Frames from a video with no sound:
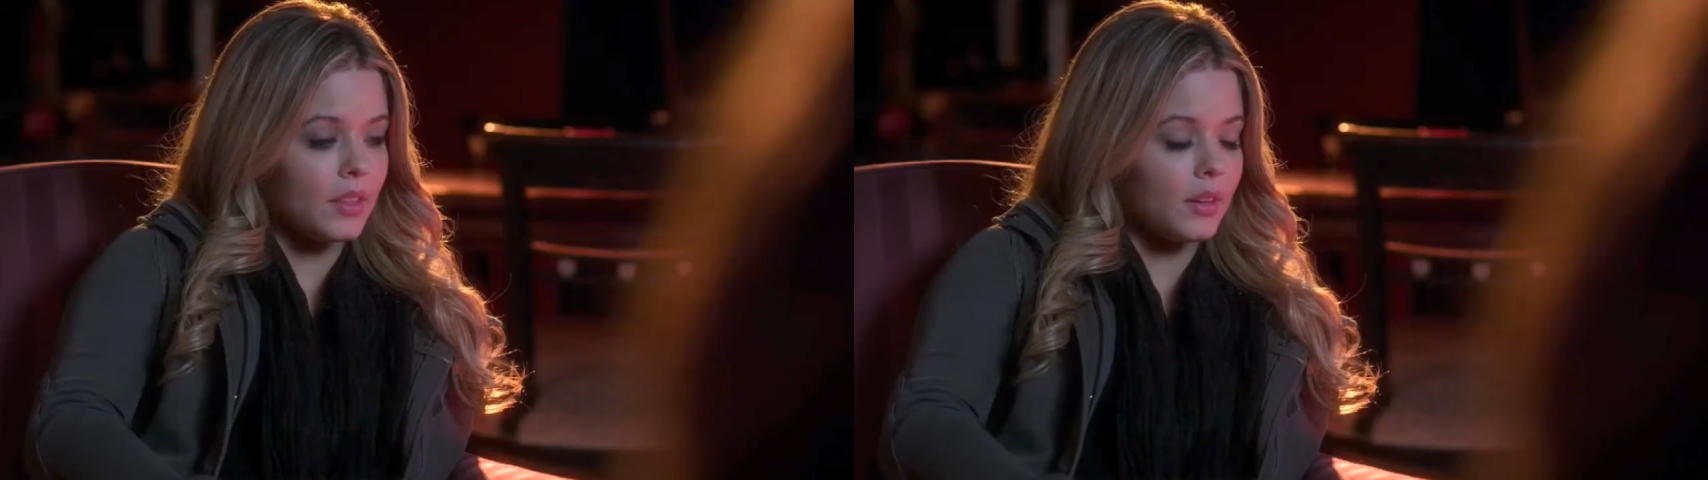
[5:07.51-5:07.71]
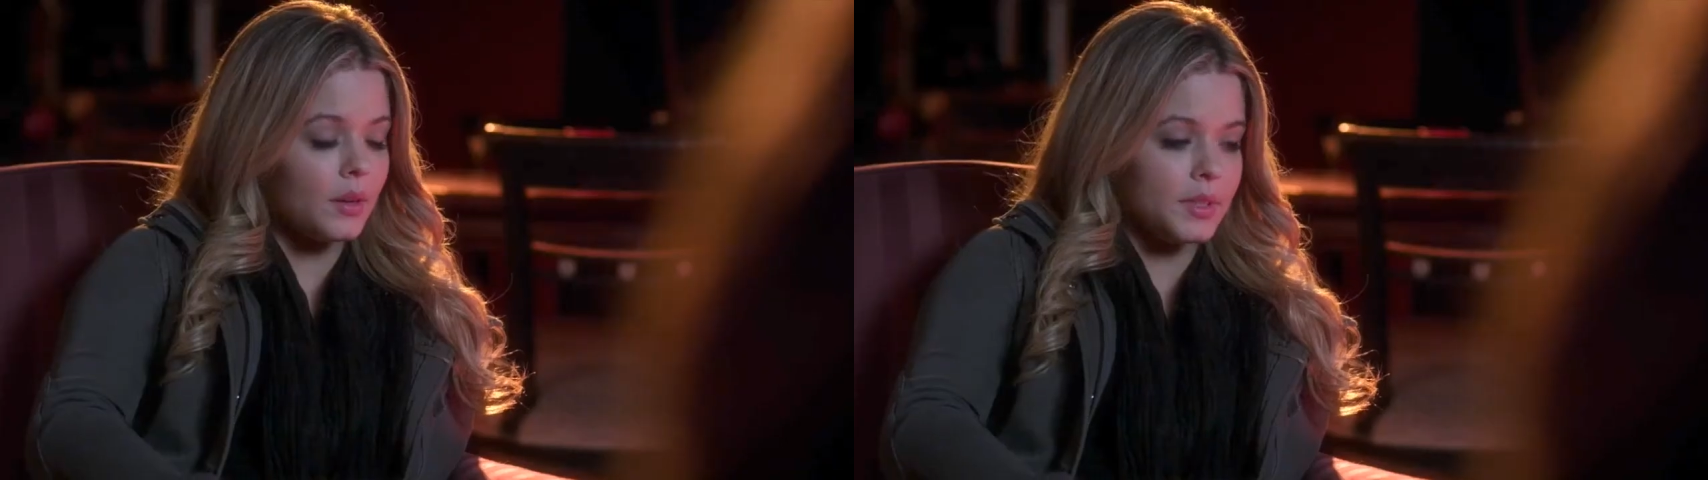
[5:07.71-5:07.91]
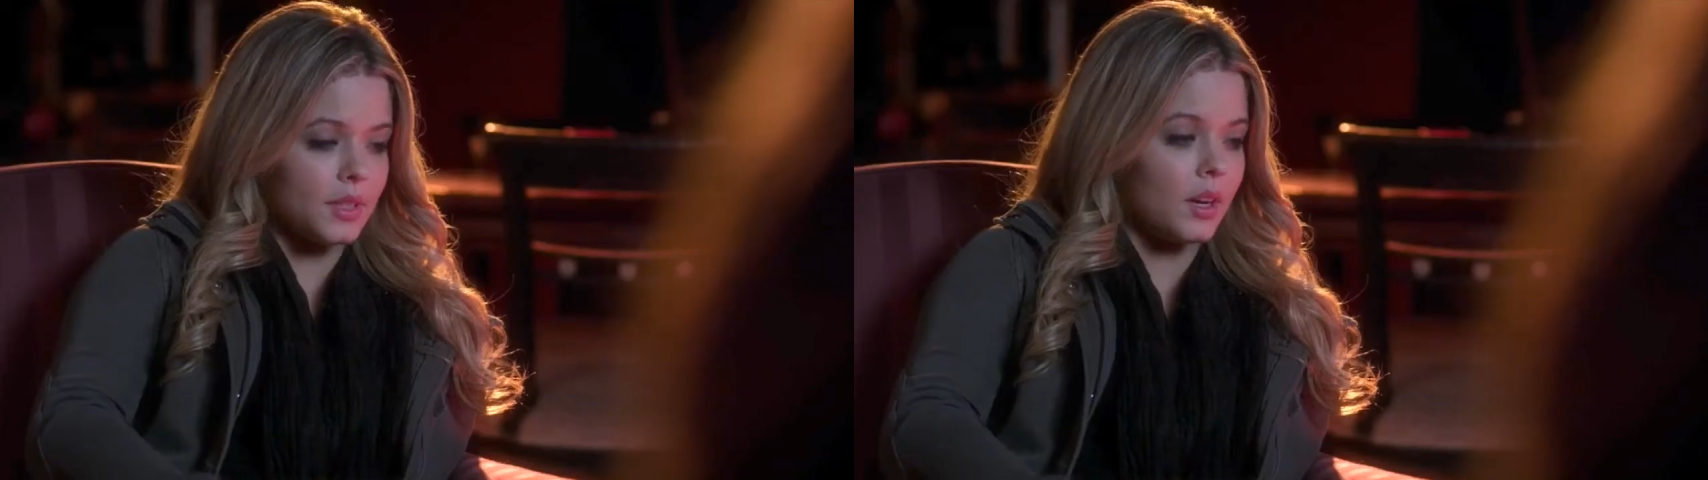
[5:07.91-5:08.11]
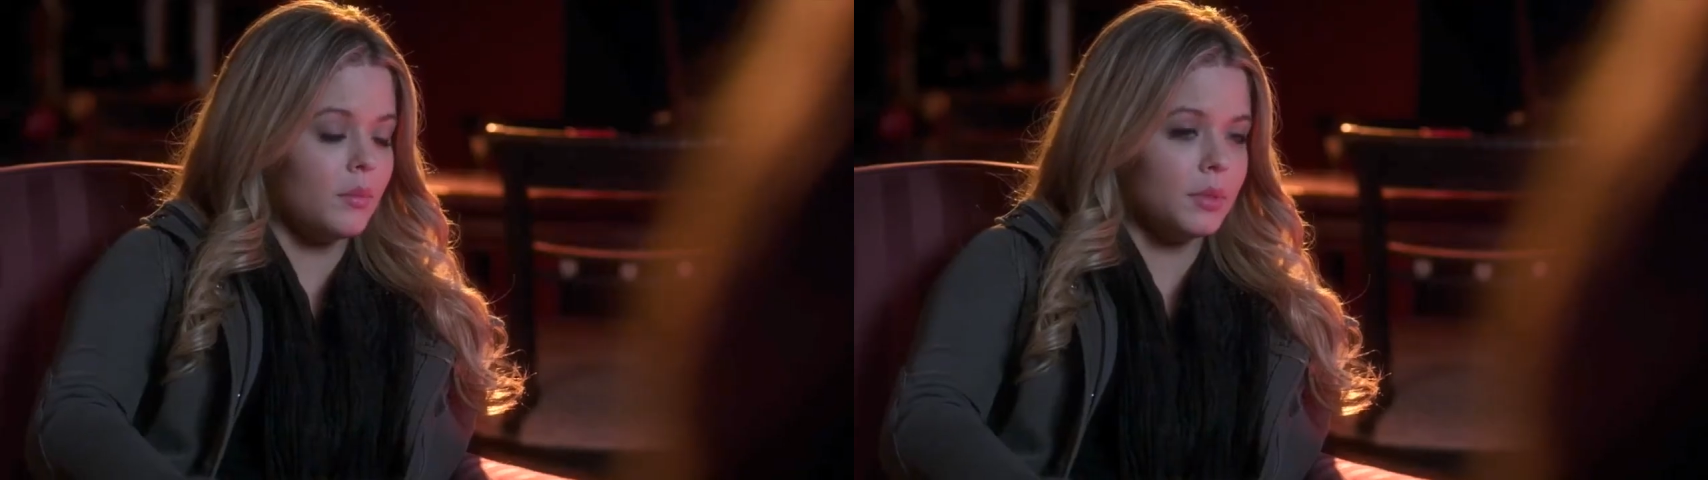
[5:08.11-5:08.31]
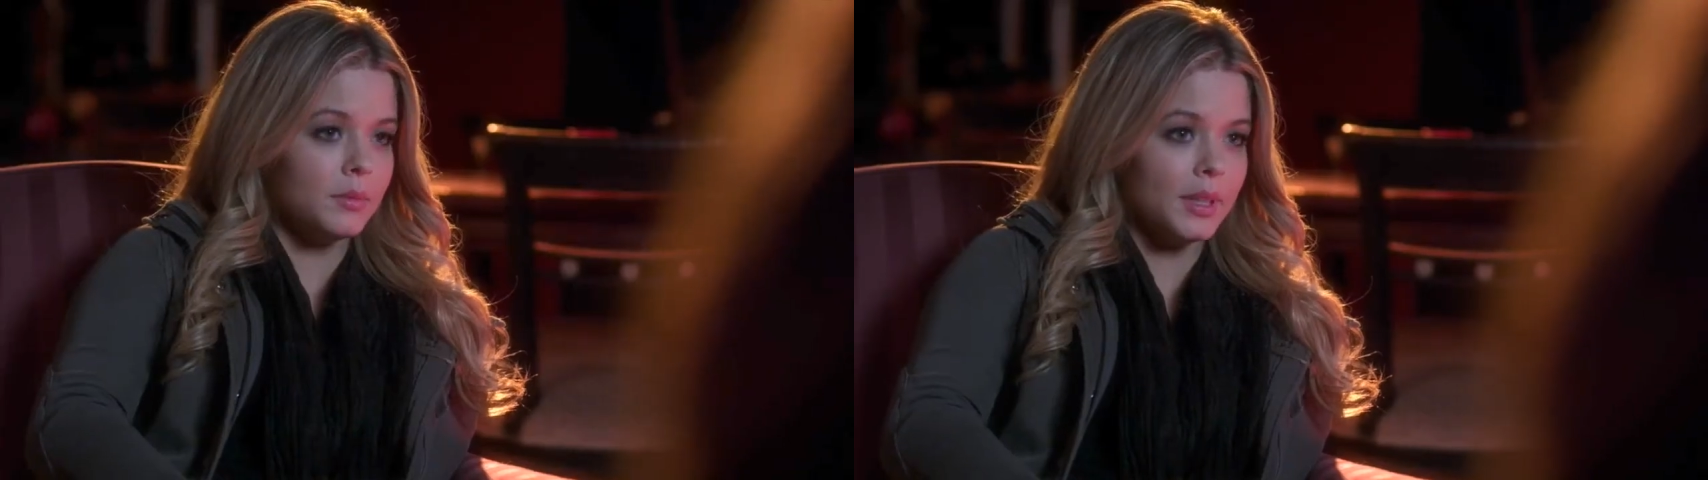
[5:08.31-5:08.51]
I thought it was a
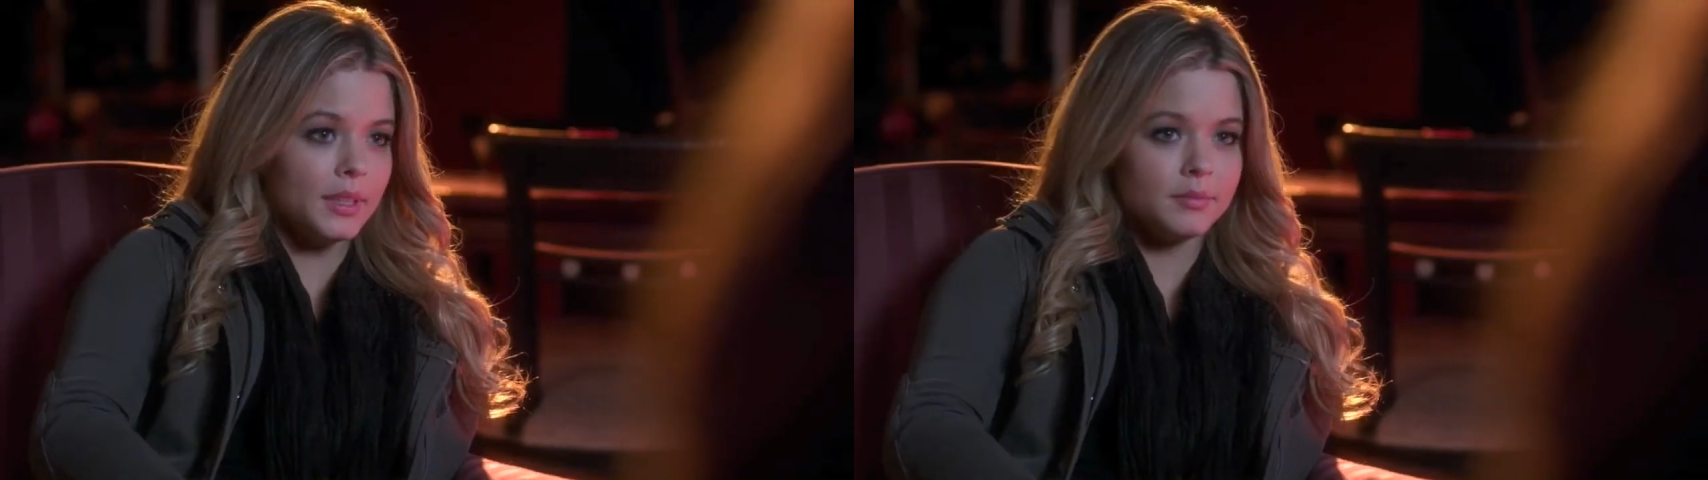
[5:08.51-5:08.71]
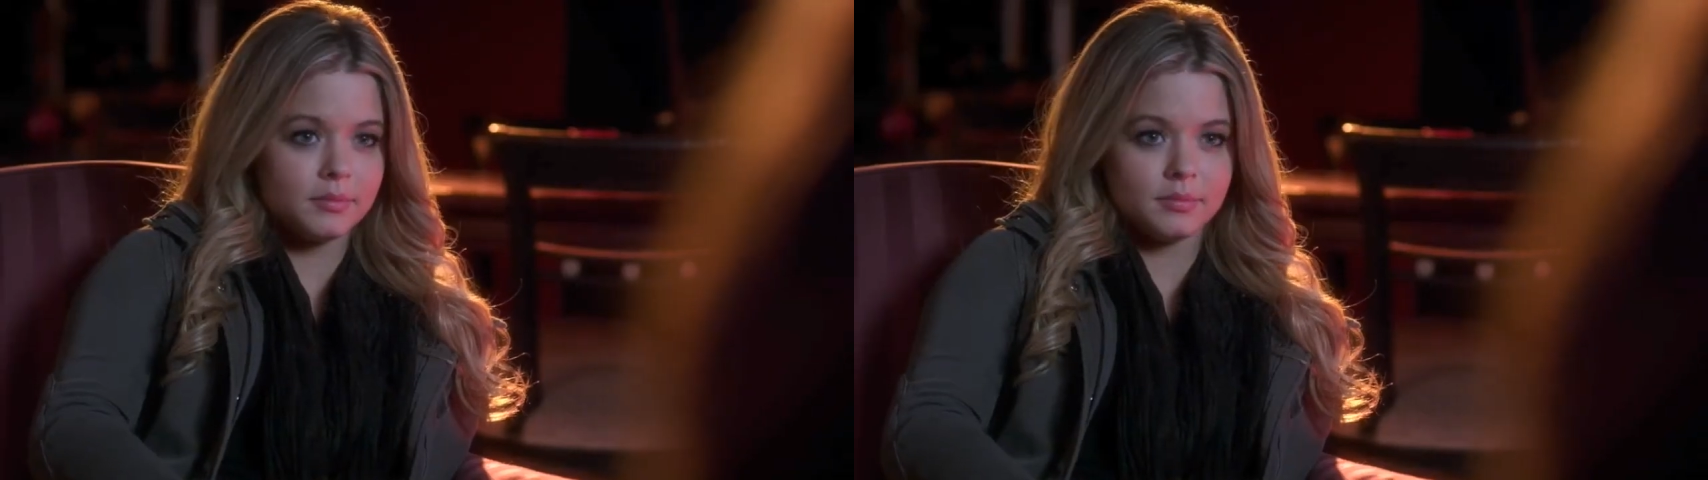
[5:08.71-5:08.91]
compliment,